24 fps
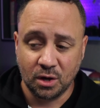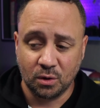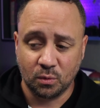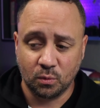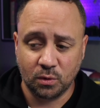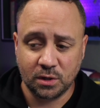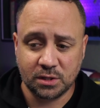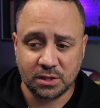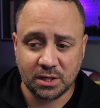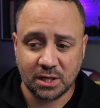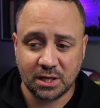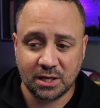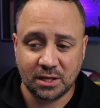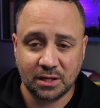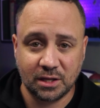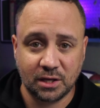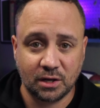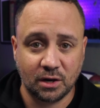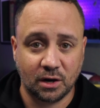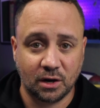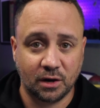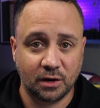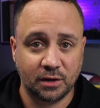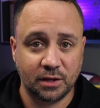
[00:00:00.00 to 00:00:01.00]
which
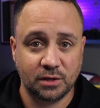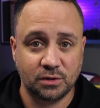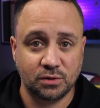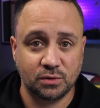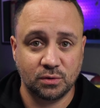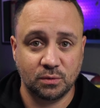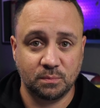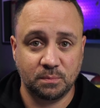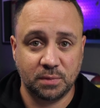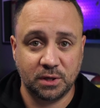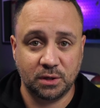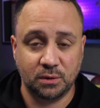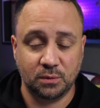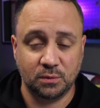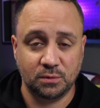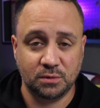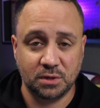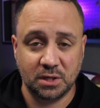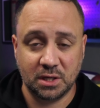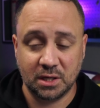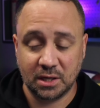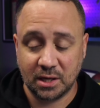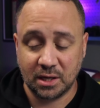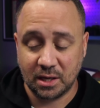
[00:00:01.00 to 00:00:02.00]
EDR they should be
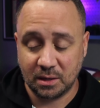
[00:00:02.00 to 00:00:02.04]
using,